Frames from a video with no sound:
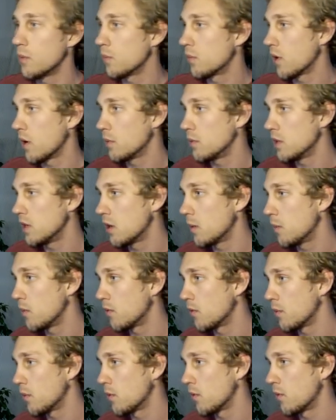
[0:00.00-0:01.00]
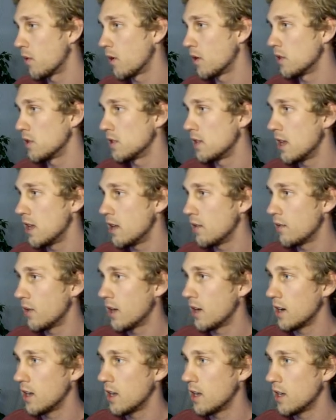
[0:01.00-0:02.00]
Probably coming from the run state if I had
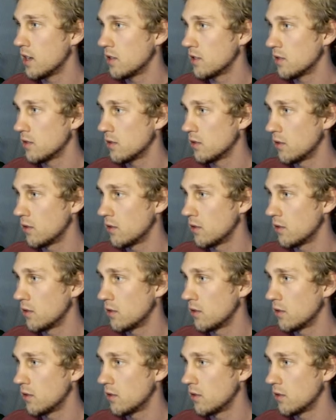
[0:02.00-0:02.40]
to guess.